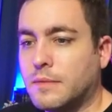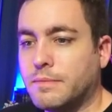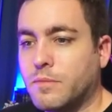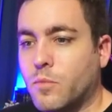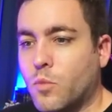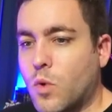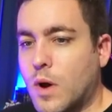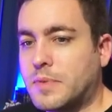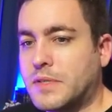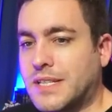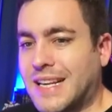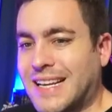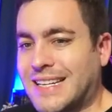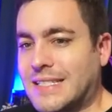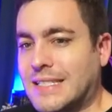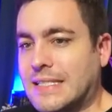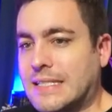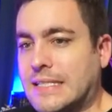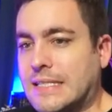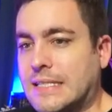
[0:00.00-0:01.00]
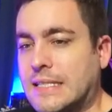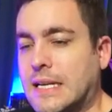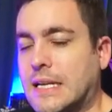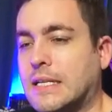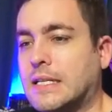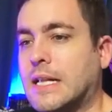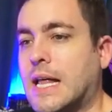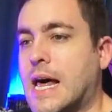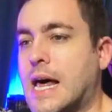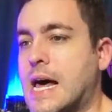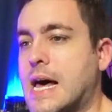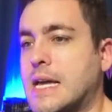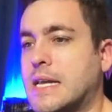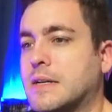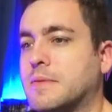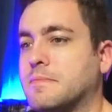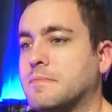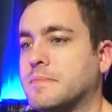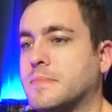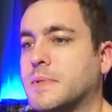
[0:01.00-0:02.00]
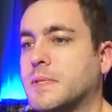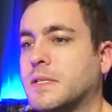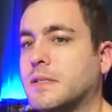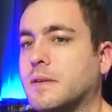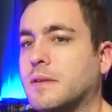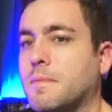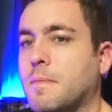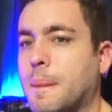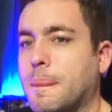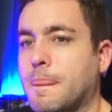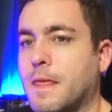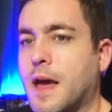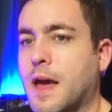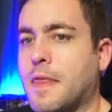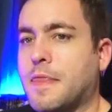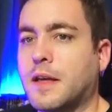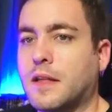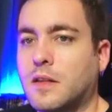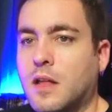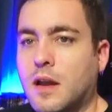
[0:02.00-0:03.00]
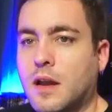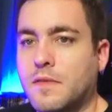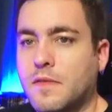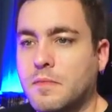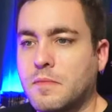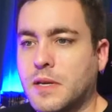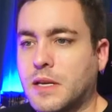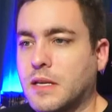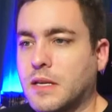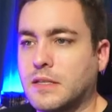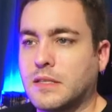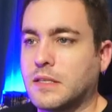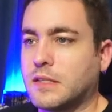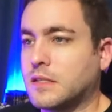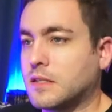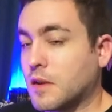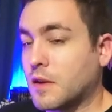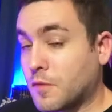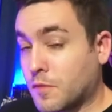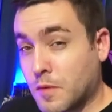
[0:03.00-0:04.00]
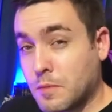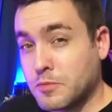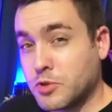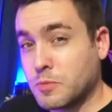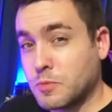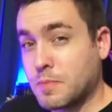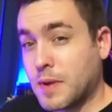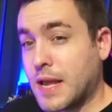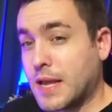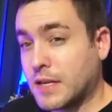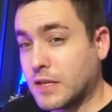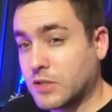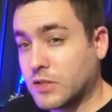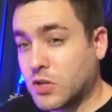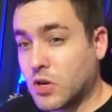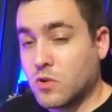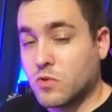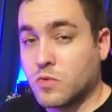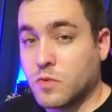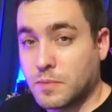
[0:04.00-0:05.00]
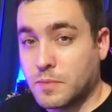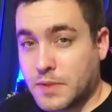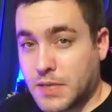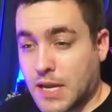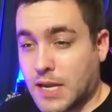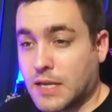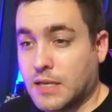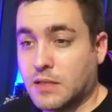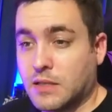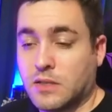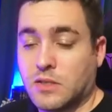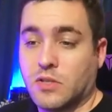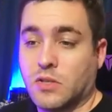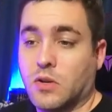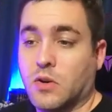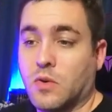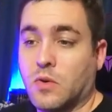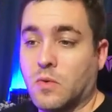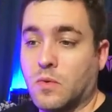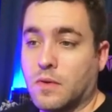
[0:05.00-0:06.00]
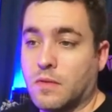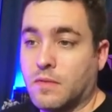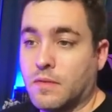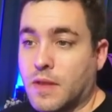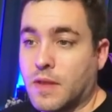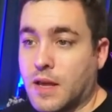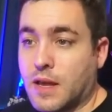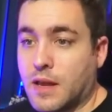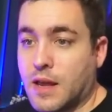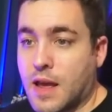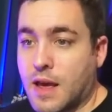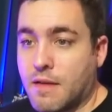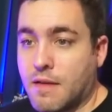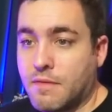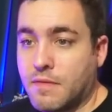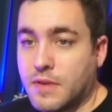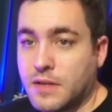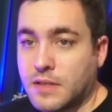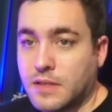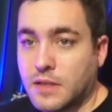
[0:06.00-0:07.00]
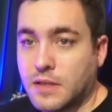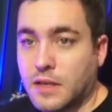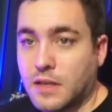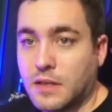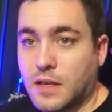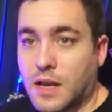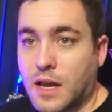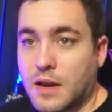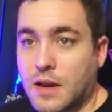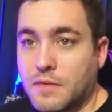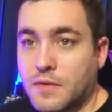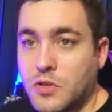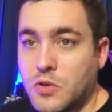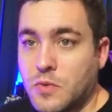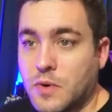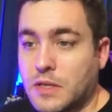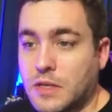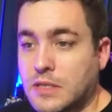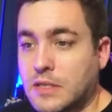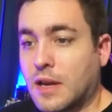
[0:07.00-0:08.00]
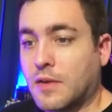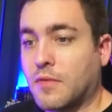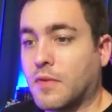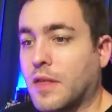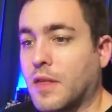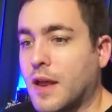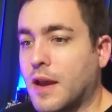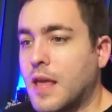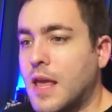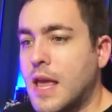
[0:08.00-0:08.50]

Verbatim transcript: website to sell items. I think a lot of it because it's stuff from Japan, it's hard to obtain. So they have this uh, kind of a US site for that